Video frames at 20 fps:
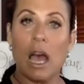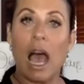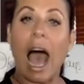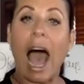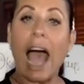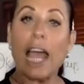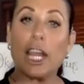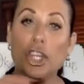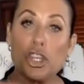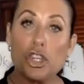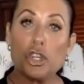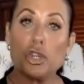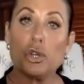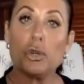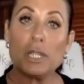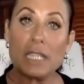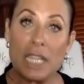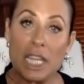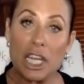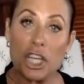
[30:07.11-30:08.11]
I do
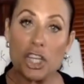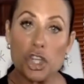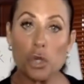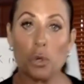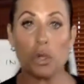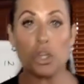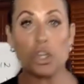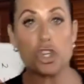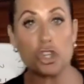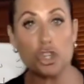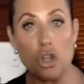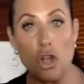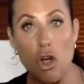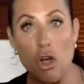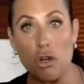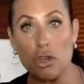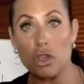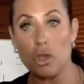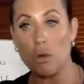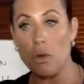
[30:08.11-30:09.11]
teach you and show
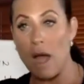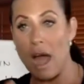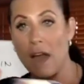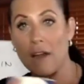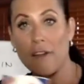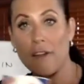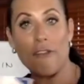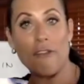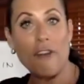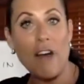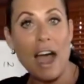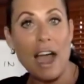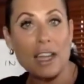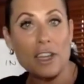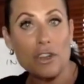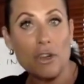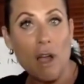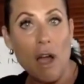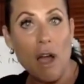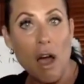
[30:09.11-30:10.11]
you how to find
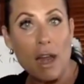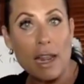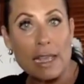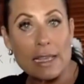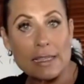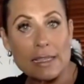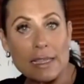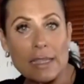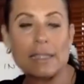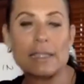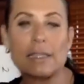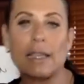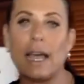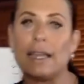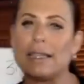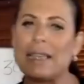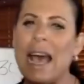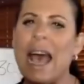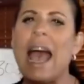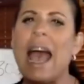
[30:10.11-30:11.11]
your audience
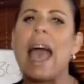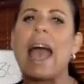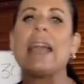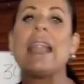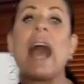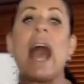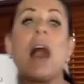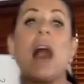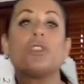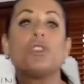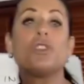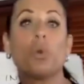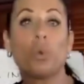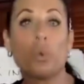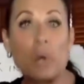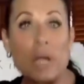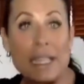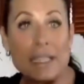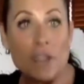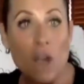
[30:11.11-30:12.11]
insights and how to
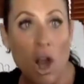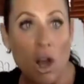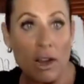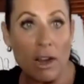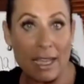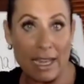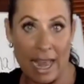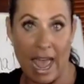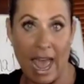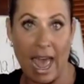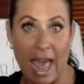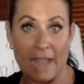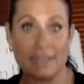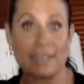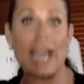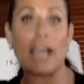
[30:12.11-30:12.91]
retarget ads.